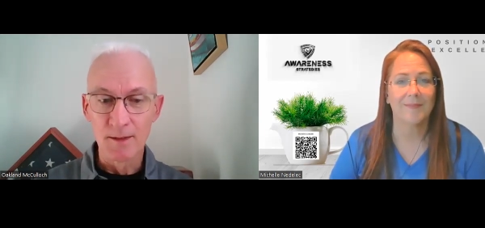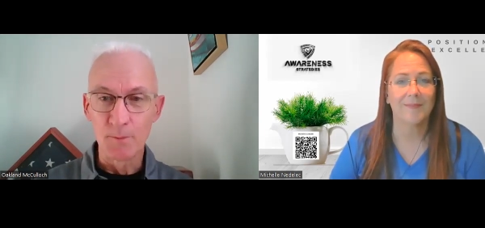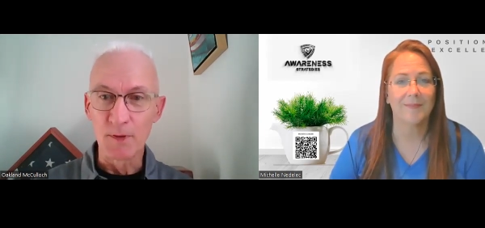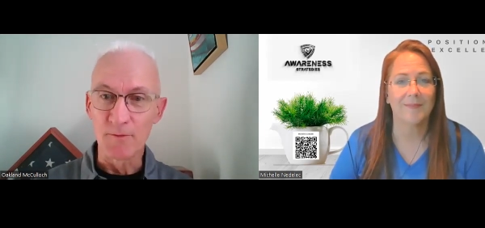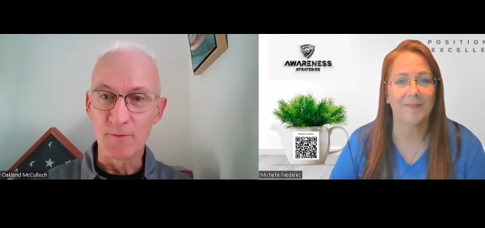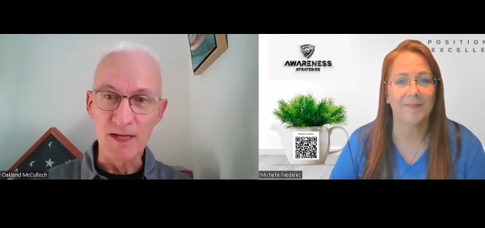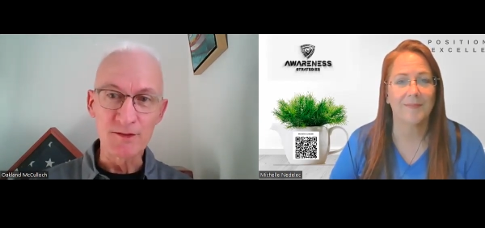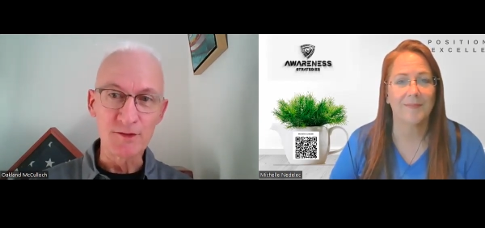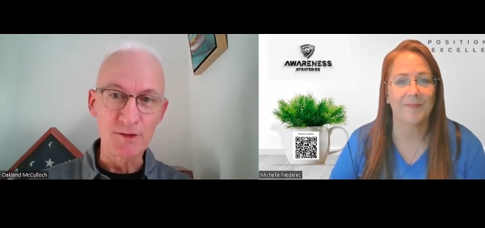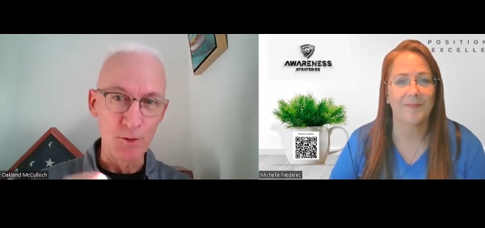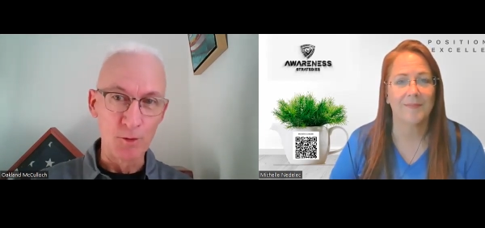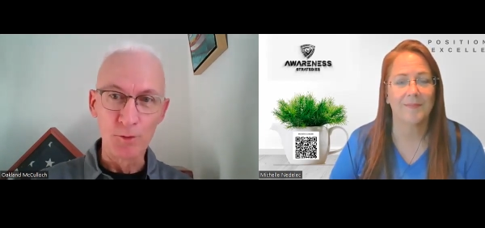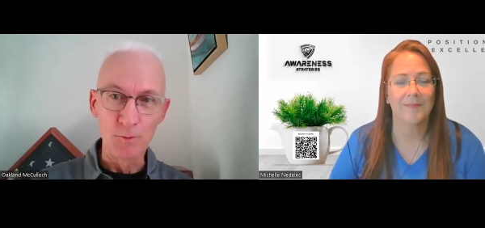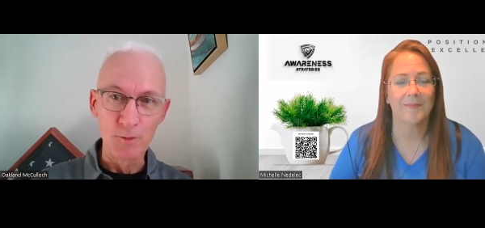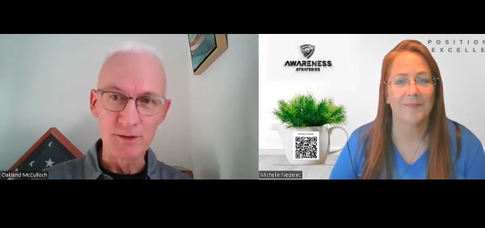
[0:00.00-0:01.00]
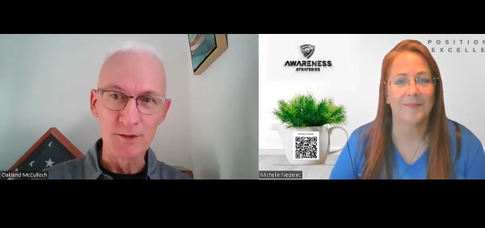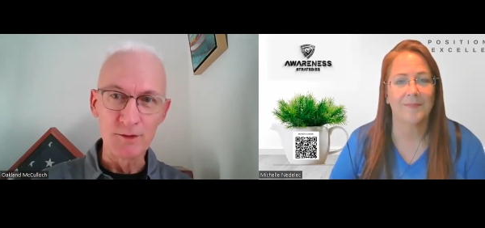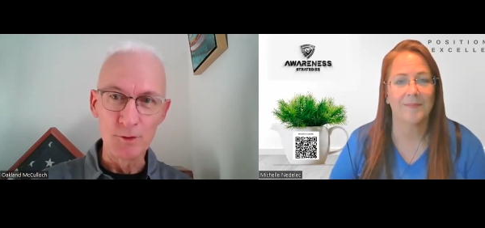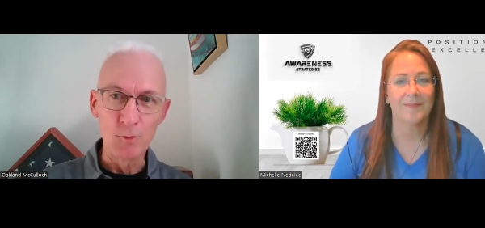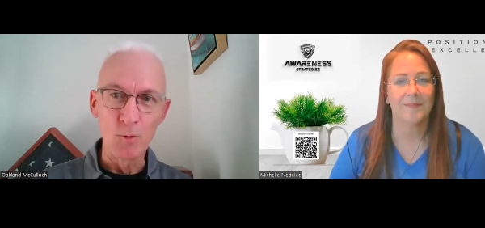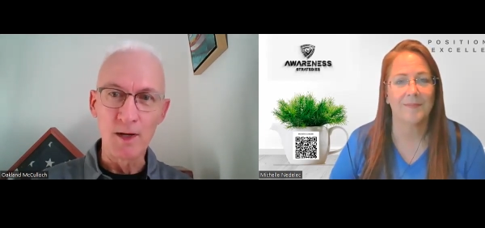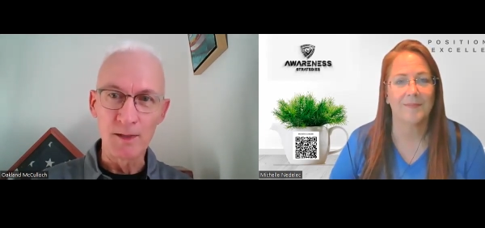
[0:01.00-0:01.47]
Speaker 1: But if that's the only reason
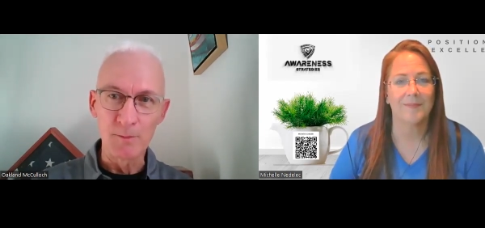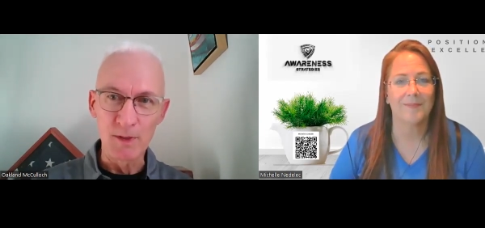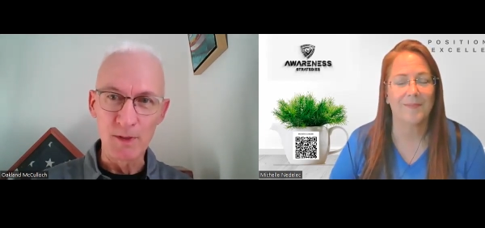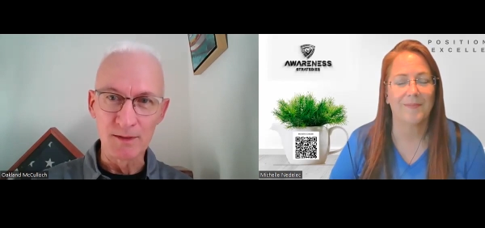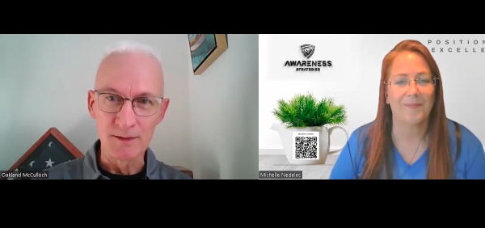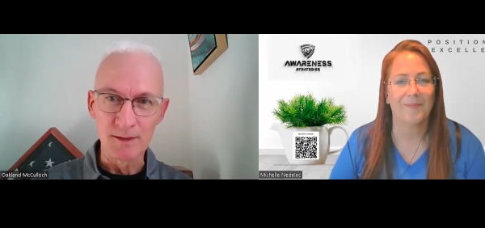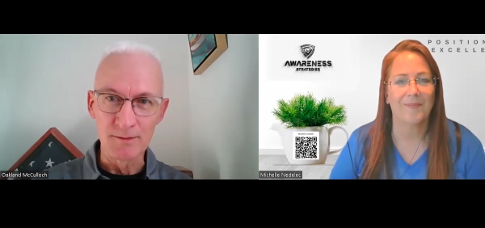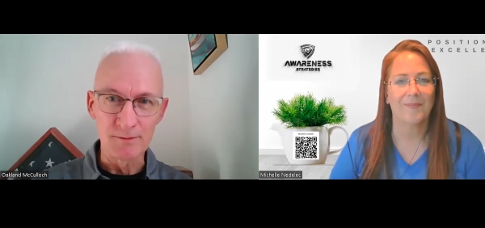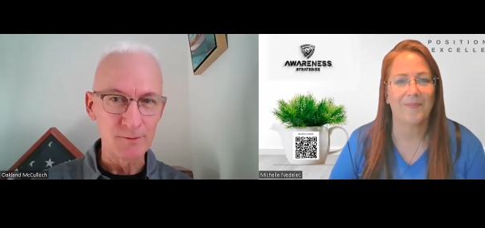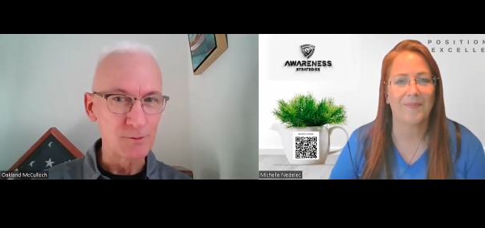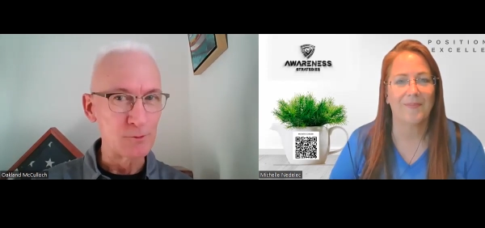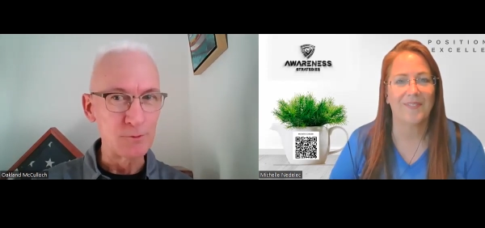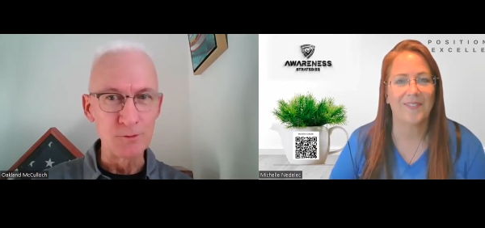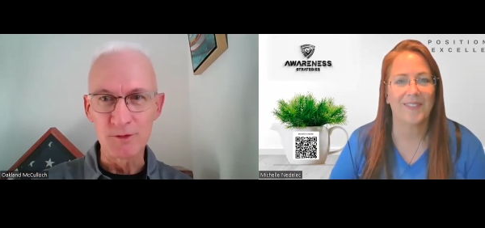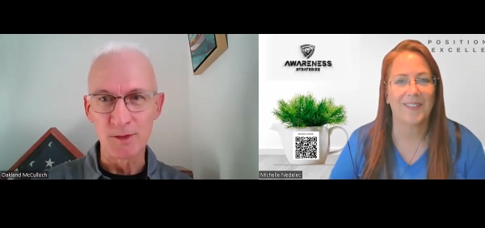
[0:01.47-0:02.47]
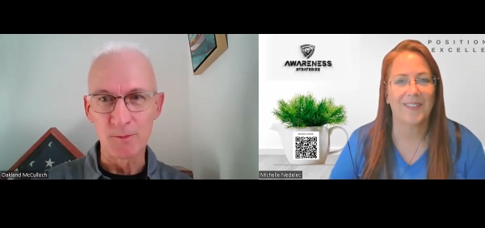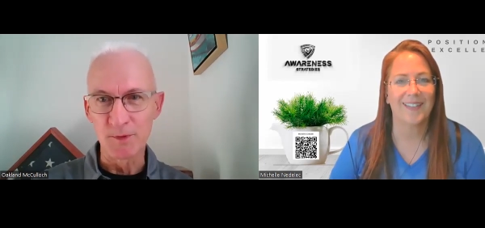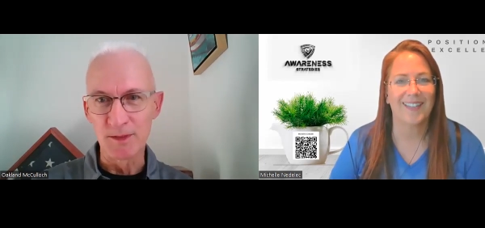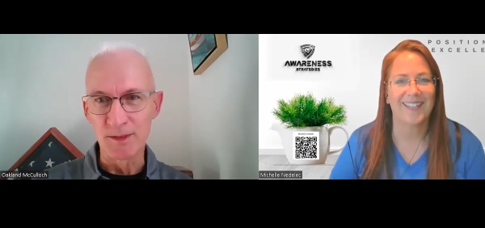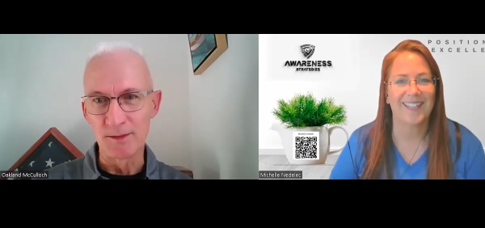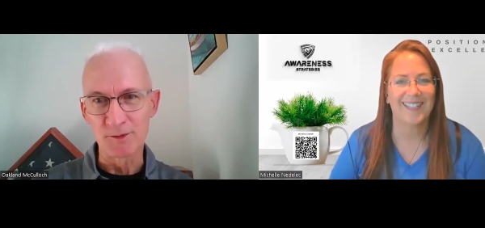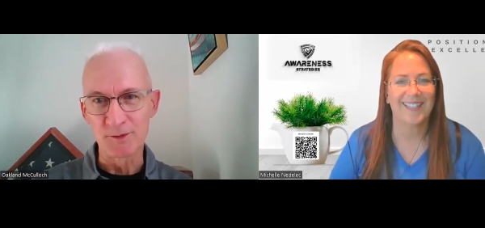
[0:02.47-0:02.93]
you want to be a leader, go do
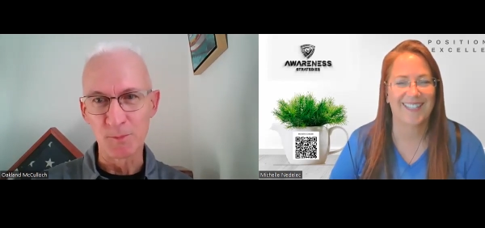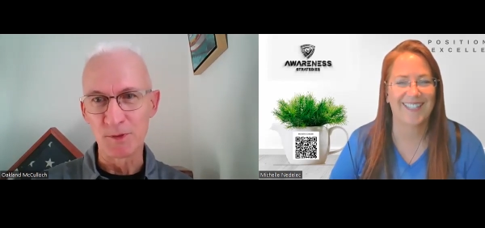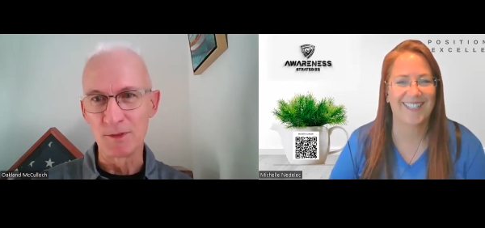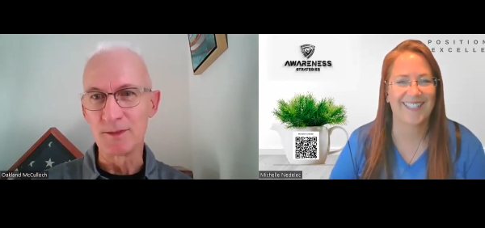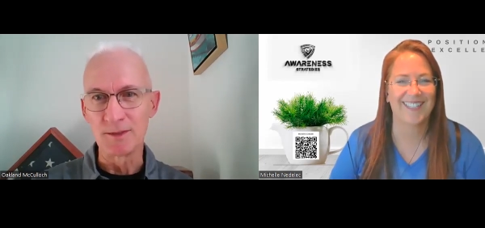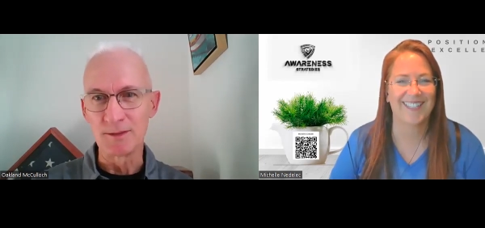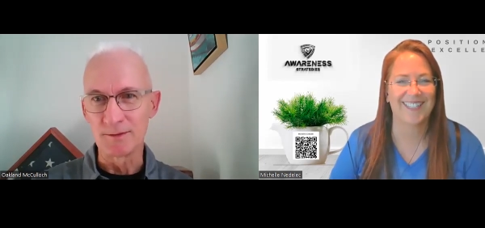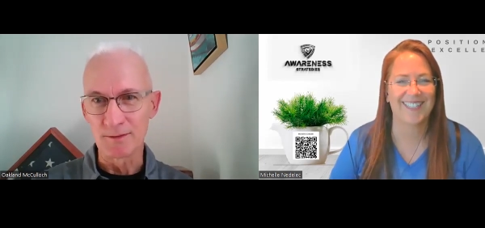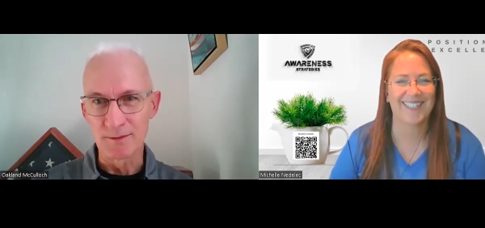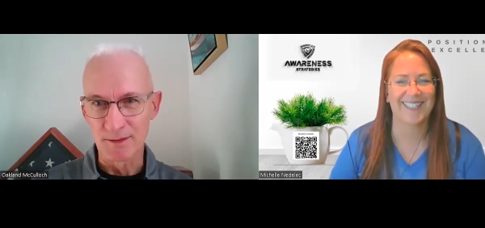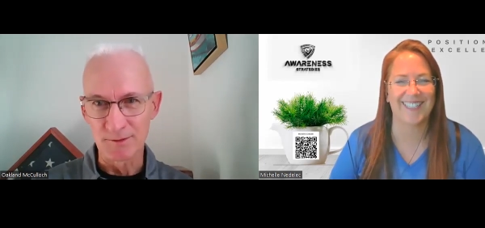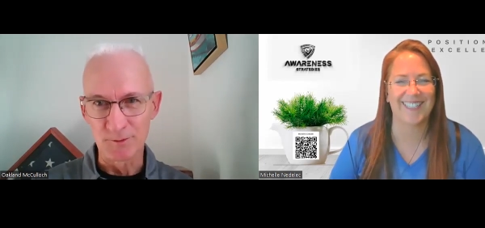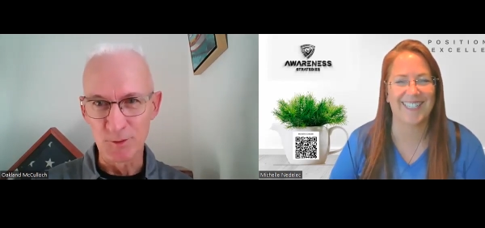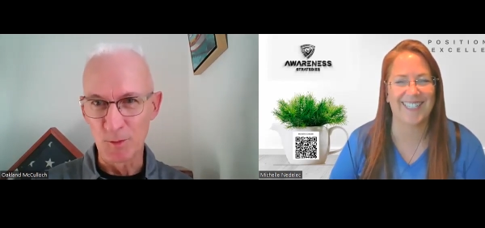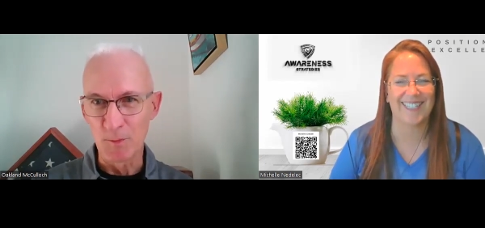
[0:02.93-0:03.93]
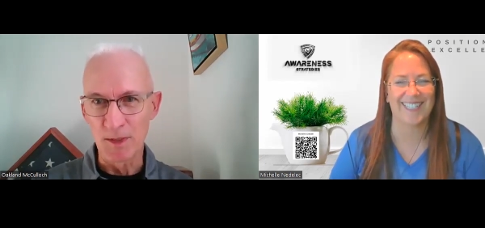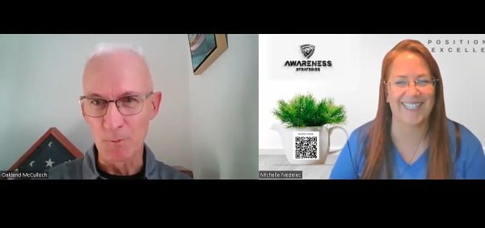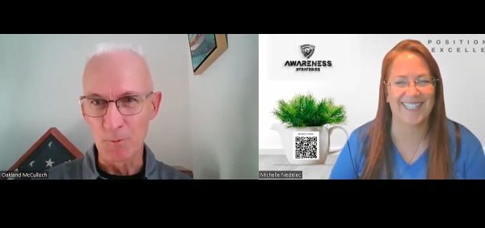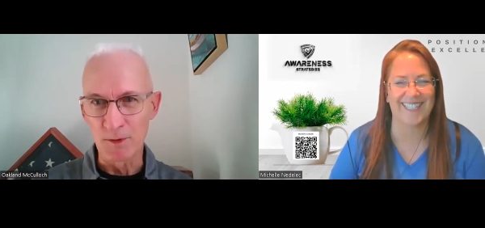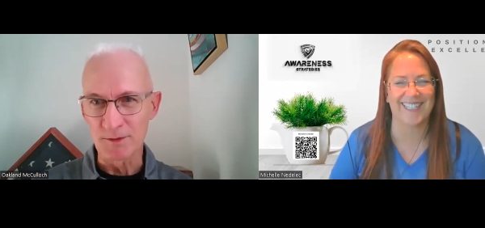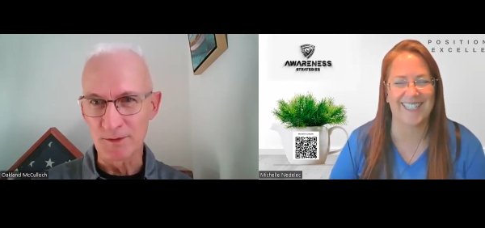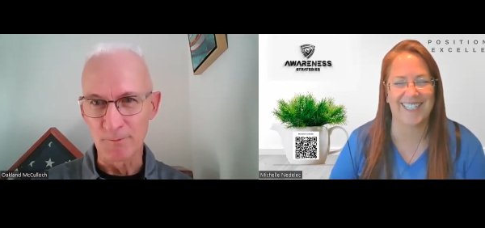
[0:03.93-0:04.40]
something else, please, because nobody
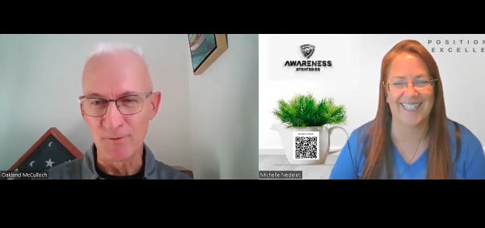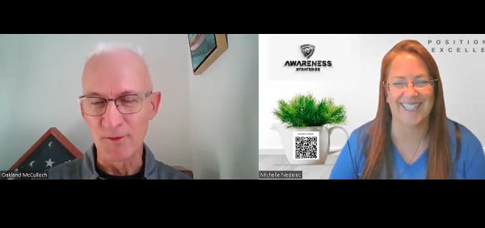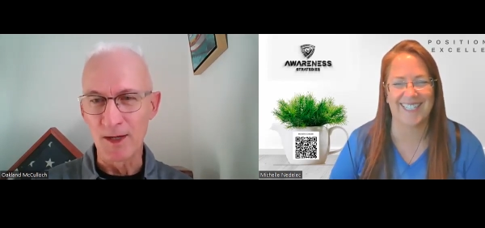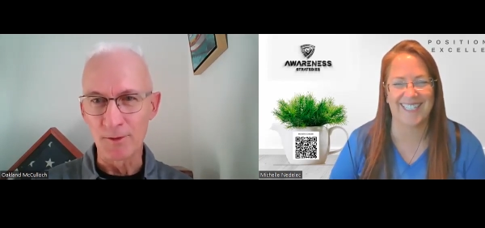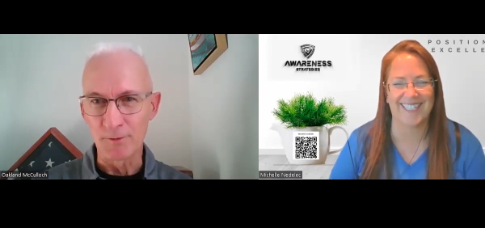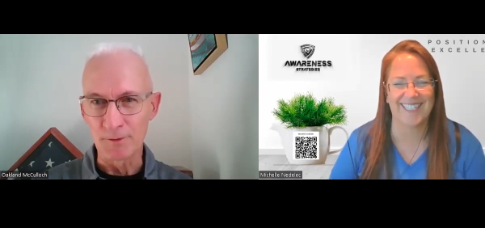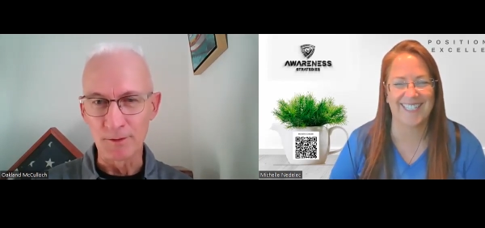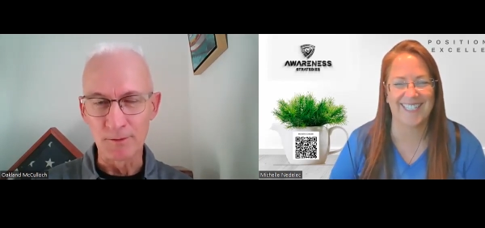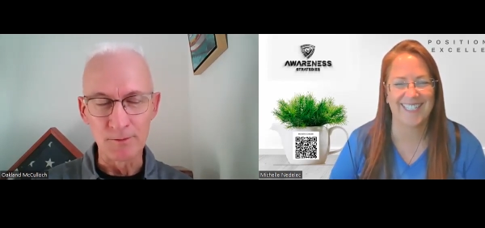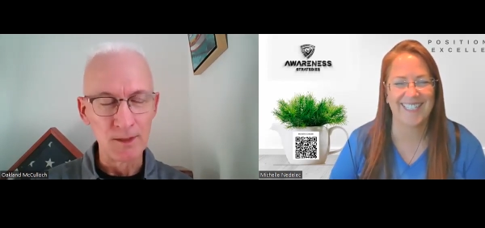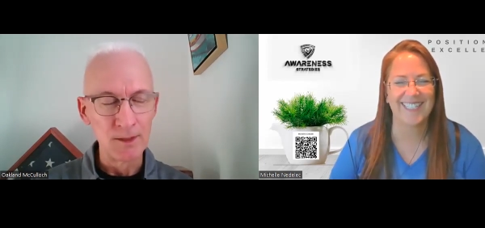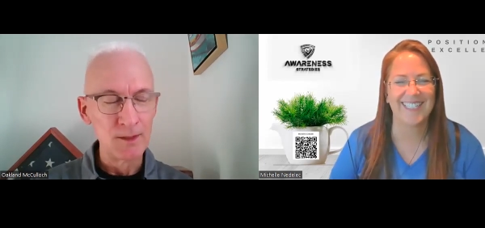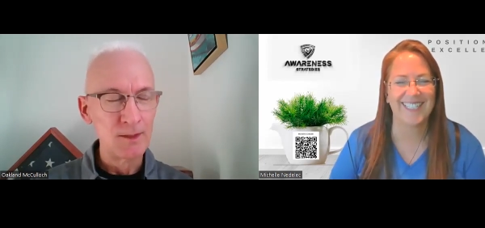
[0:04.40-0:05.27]
wants to follow you.